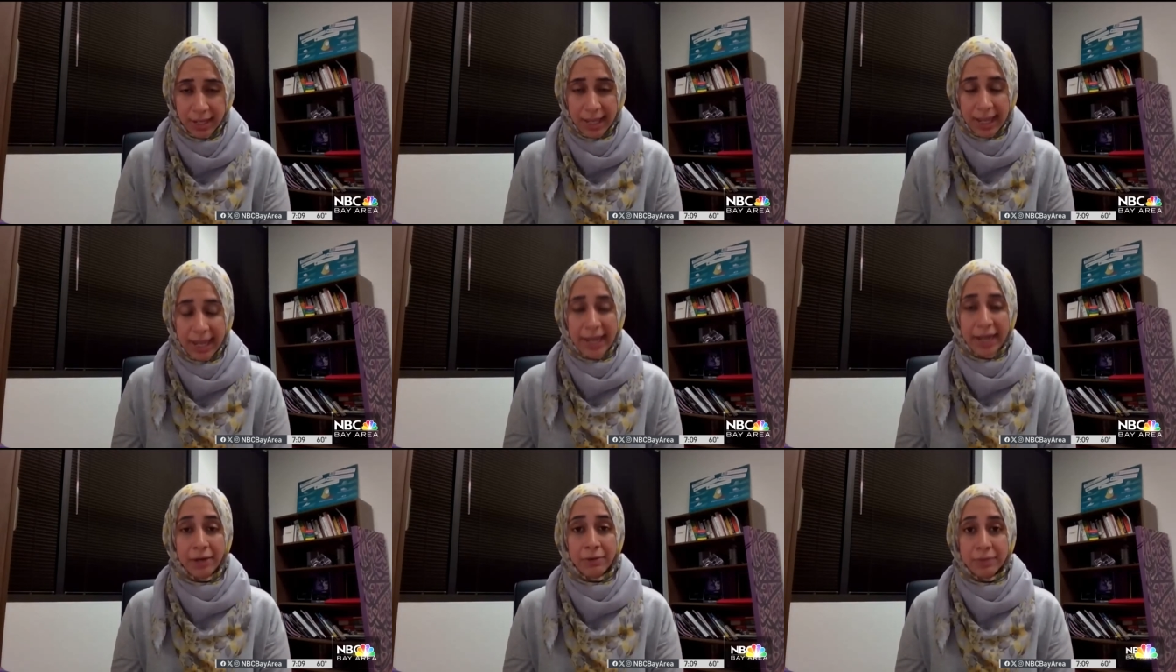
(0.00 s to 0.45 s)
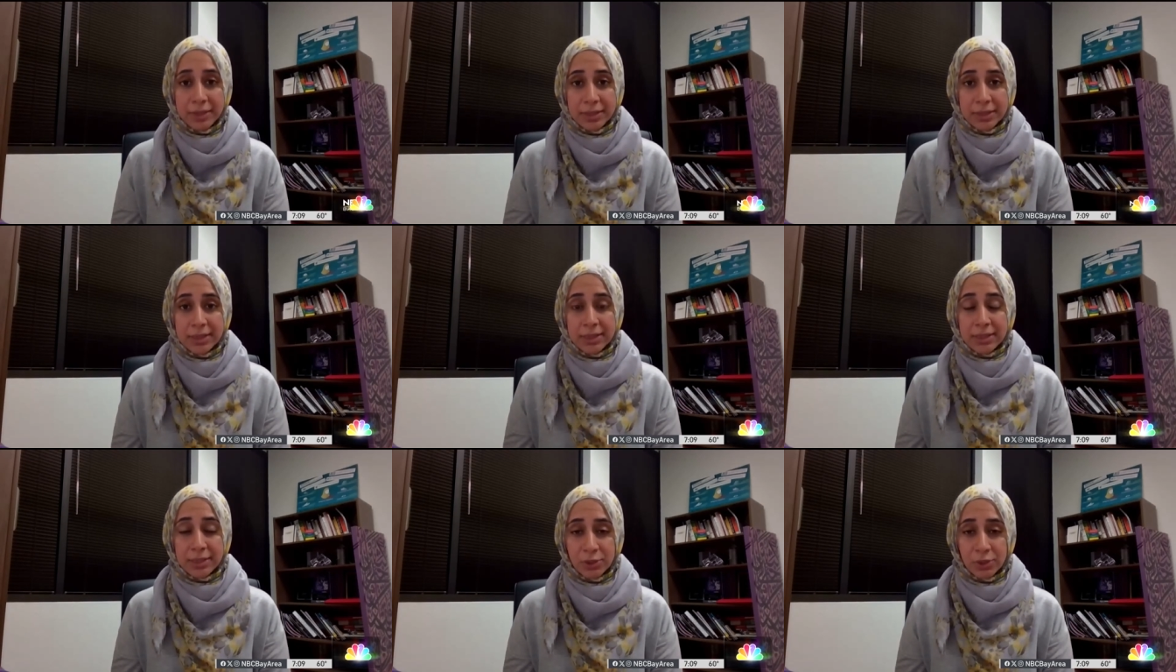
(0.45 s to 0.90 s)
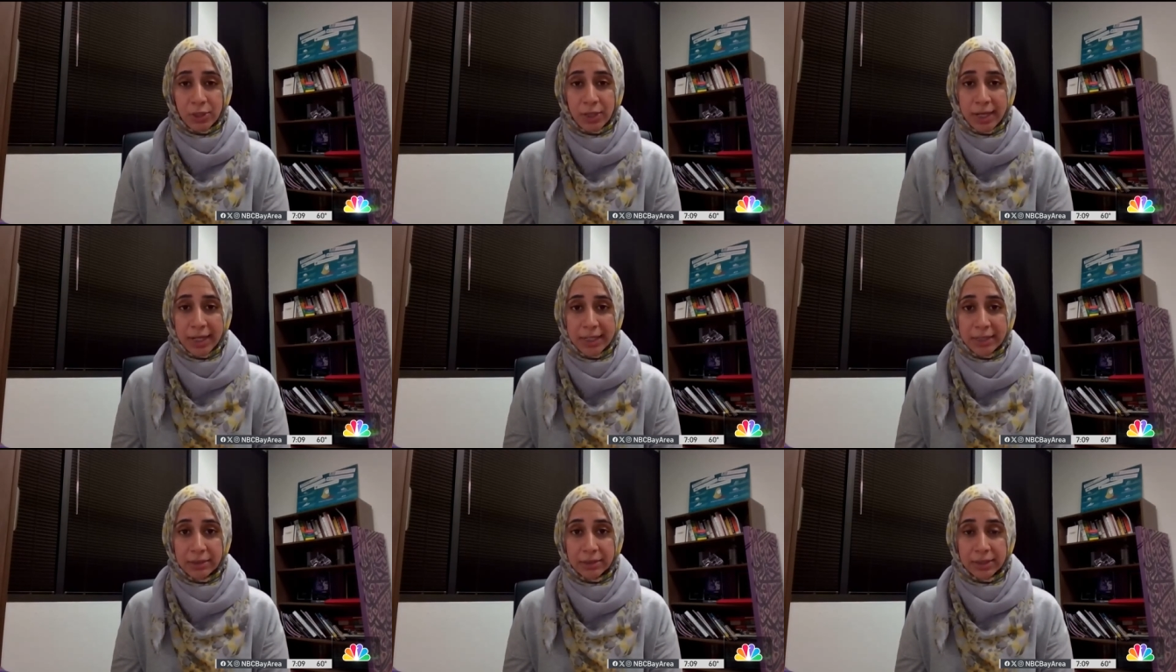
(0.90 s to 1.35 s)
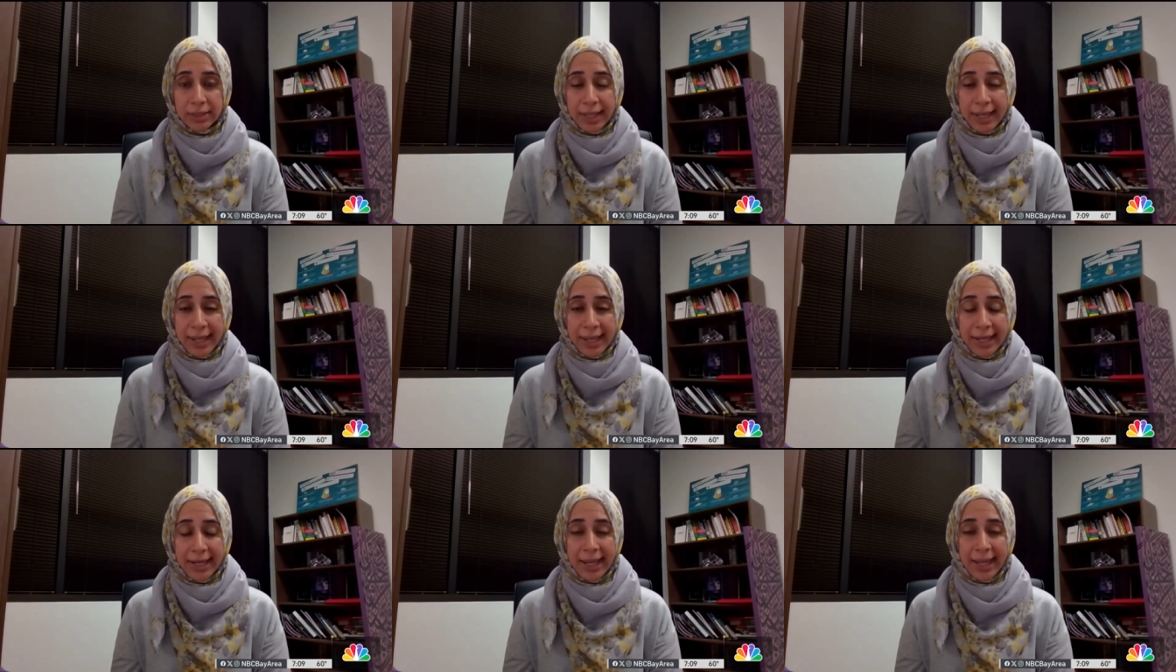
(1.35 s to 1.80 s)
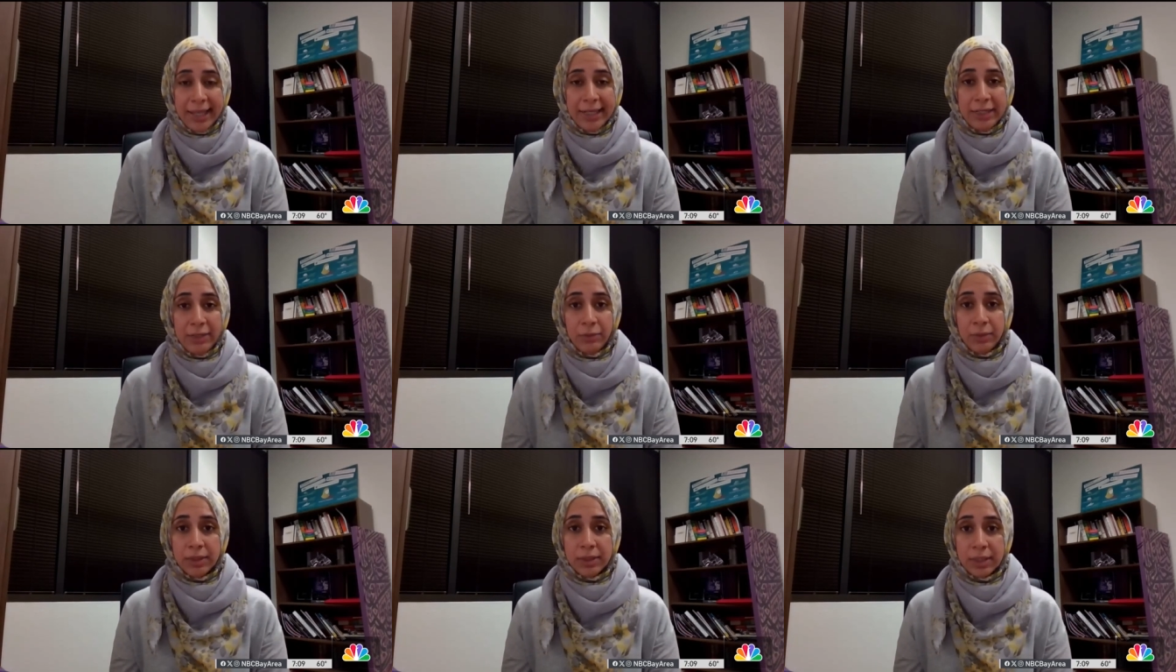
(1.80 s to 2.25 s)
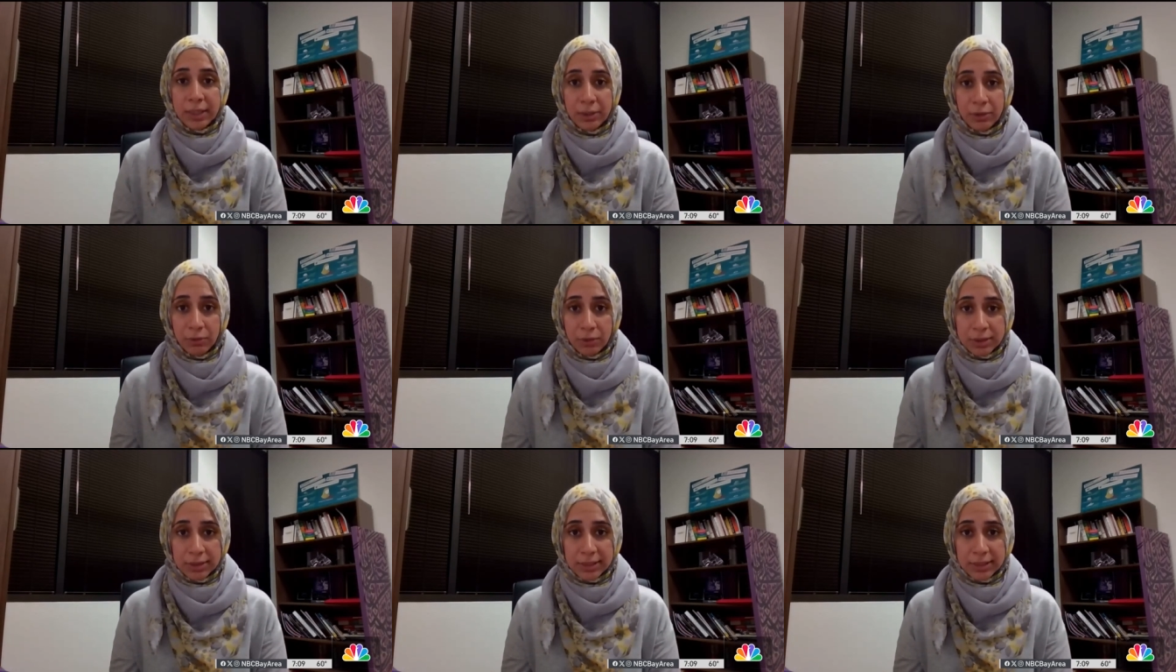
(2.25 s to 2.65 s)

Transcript: How is this child and anyone that looks